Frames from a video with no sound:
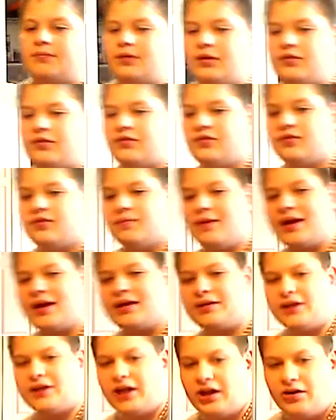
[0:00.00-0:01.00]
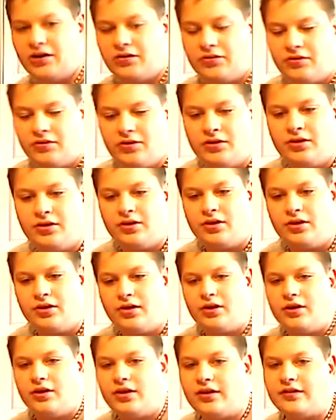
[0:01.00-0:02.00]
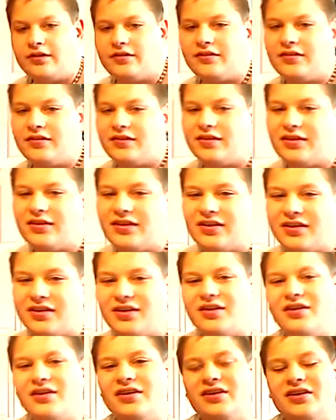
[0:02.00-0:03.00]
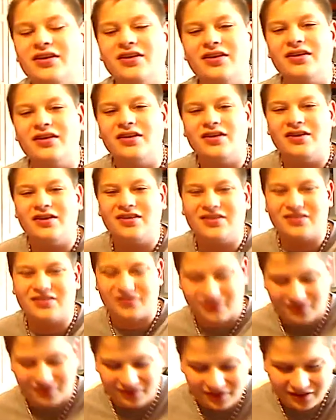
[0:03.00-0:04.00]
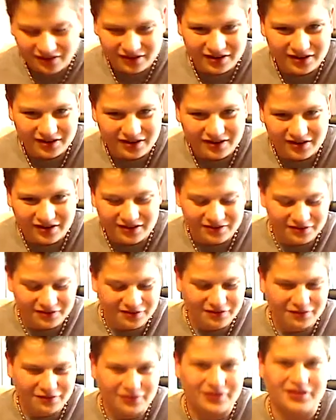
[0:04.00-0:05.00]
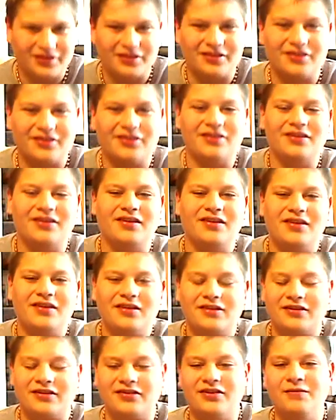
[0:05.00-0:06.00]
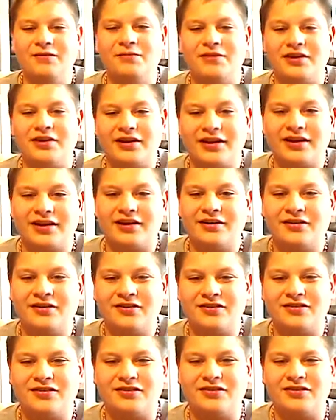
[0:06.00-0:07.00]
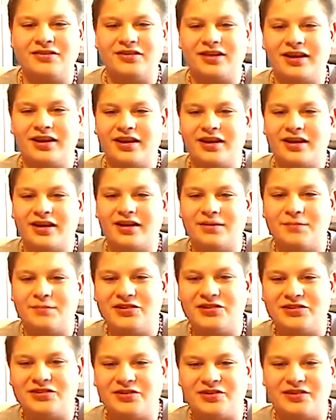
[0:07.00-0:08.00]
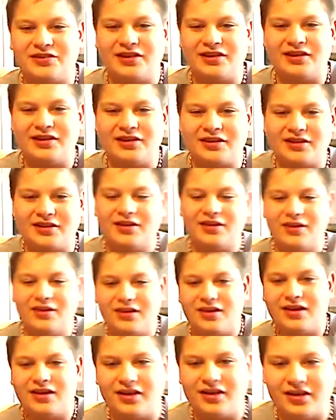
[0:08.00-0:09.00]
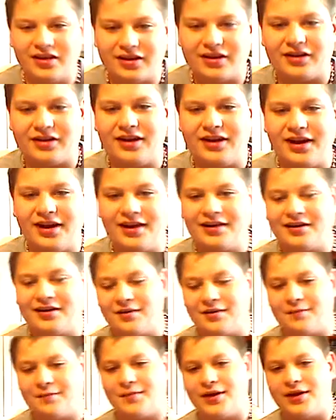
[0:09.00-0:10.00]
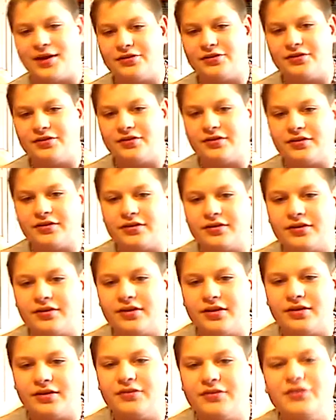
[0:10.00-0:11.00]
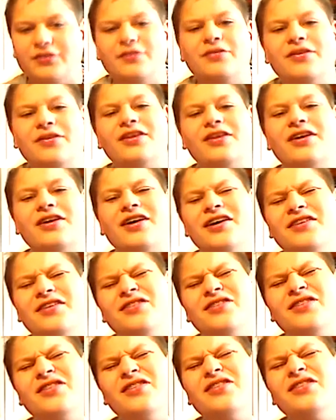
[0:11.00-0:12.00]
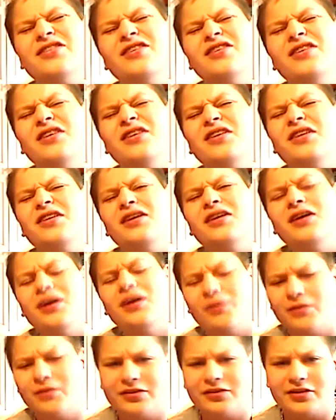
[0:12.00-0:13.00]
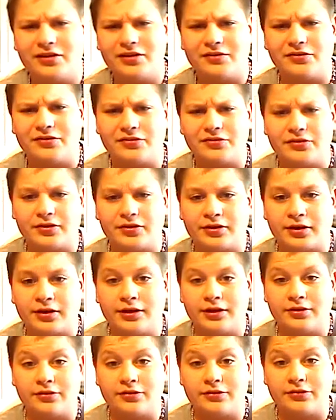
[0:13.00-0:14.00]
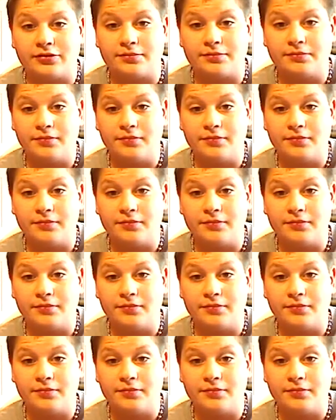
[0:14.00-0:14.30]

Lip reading: Smack It Down. Let's see, started off with the Super Dingoes taking on Mysteries Inc. in a tag team match. Was it for the titles? I want to say it was for the titles.